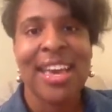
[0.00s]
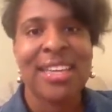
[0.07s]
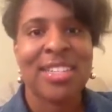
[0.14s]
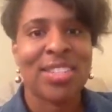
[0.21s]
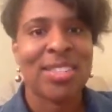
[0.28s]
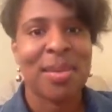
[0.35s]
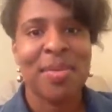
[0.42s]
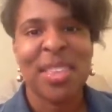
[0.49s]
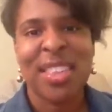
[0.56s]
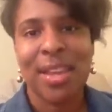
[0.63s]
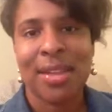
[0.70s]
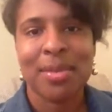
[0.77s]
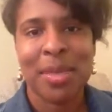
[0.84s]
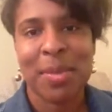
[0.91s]
It's just something
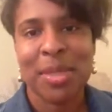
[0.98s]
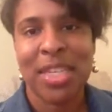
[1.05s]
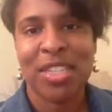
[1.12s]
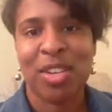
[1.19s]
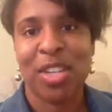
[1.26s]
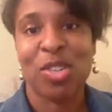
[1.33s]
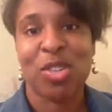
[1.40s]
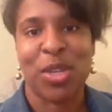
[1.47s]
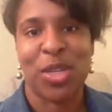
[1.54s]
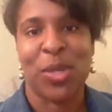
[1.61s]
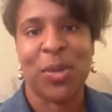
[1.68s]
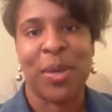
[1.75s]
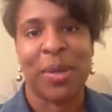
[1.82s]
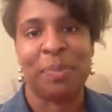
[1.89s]
that sometimes I don't enjoy
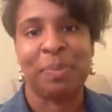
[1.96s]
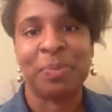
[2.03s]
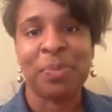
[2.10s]
doing.